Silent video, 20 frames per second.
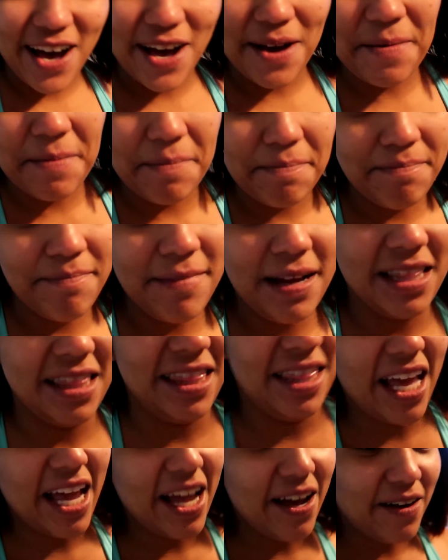um,
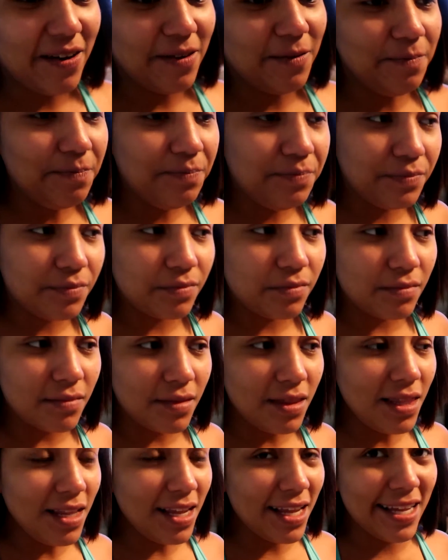Mateo,
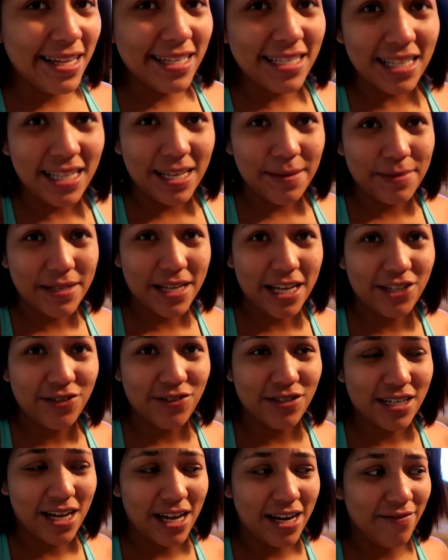his sleep
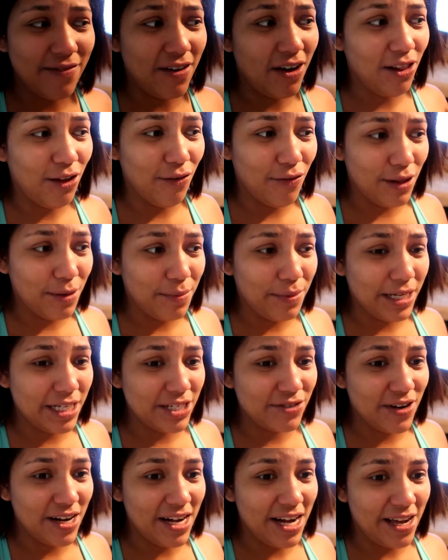schedule is kind of all over the
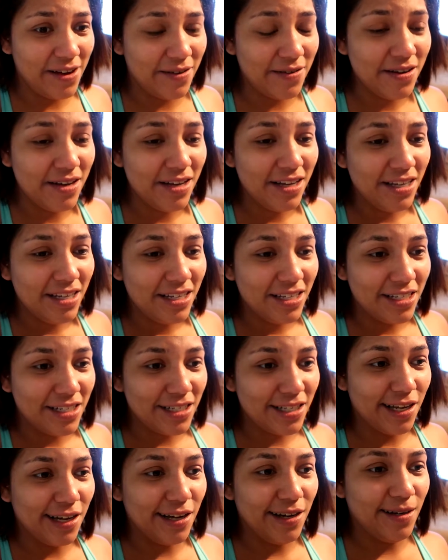place right now.
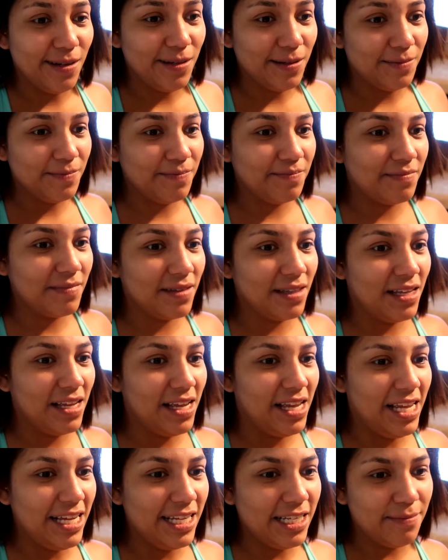So
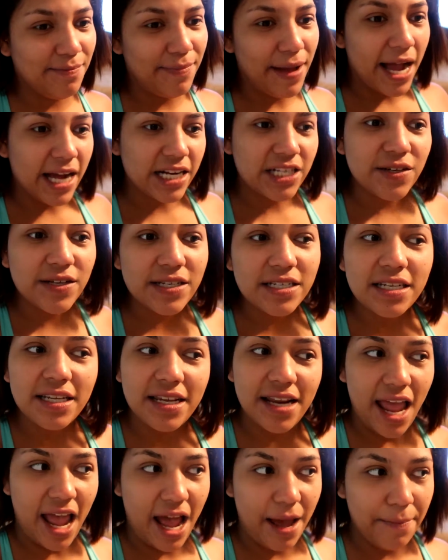he's back to his
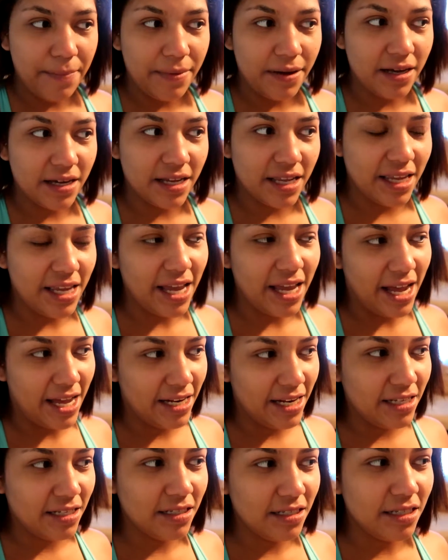nap
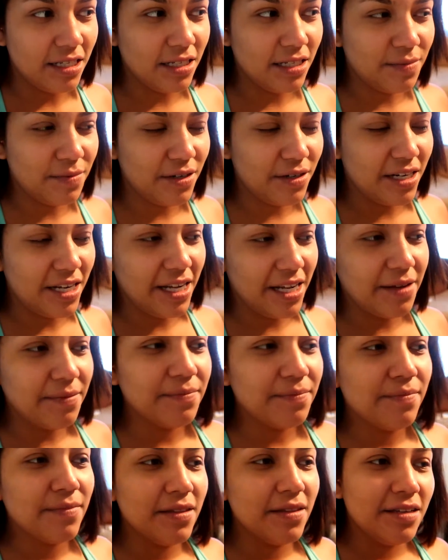again this
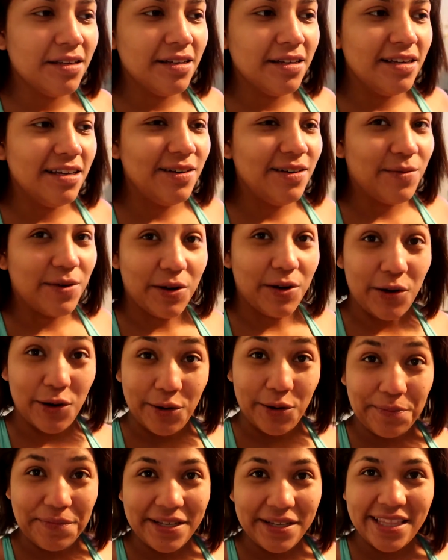morning. We're
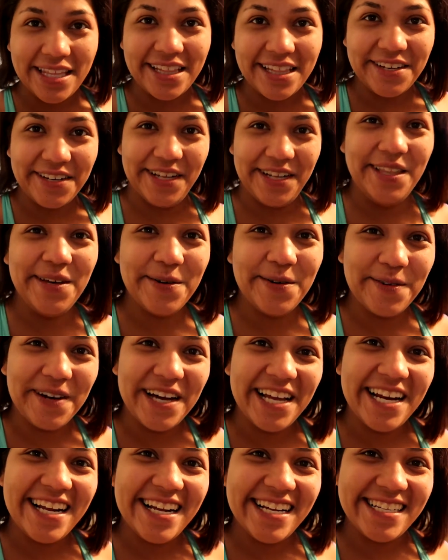hoping that during the
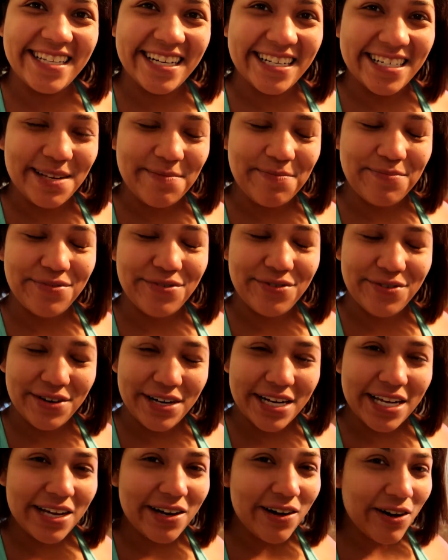wedding, he's actually
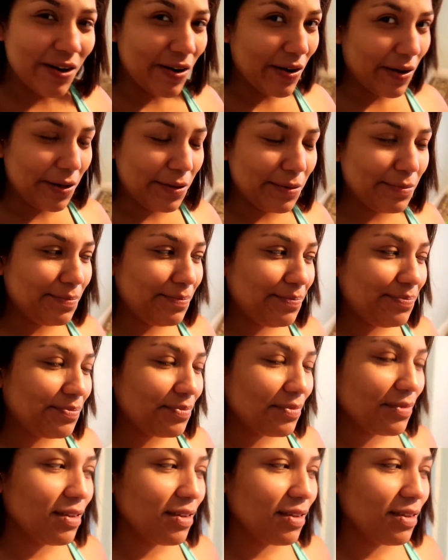pretty calm.